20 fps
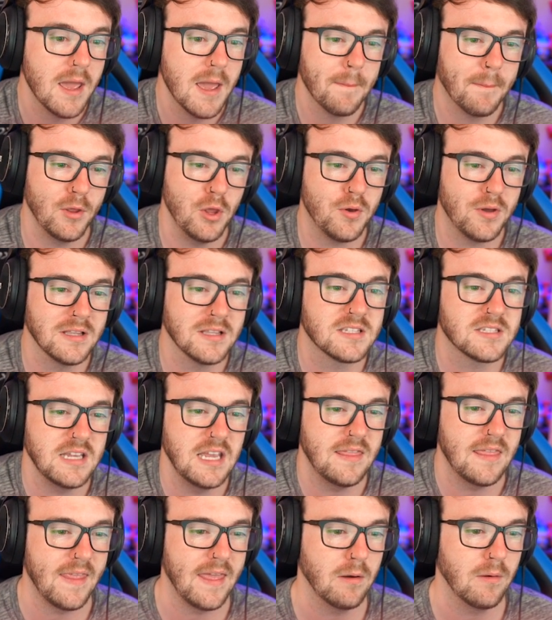But you can see
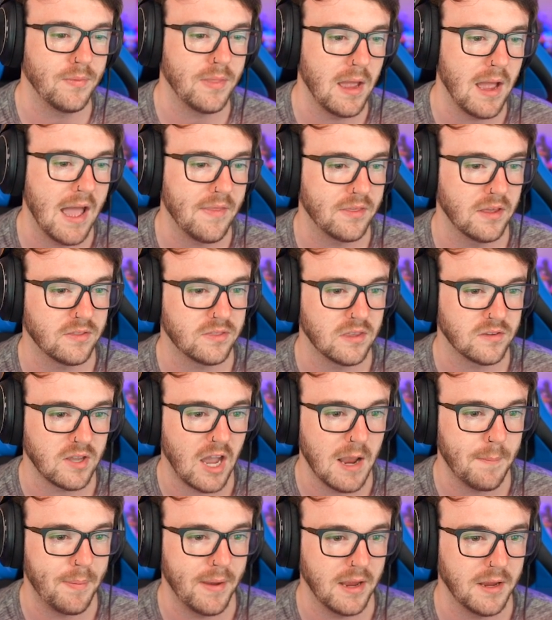that they had the
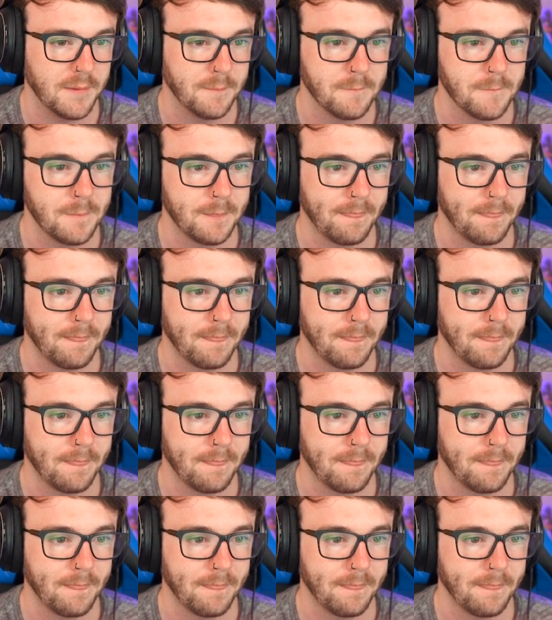typing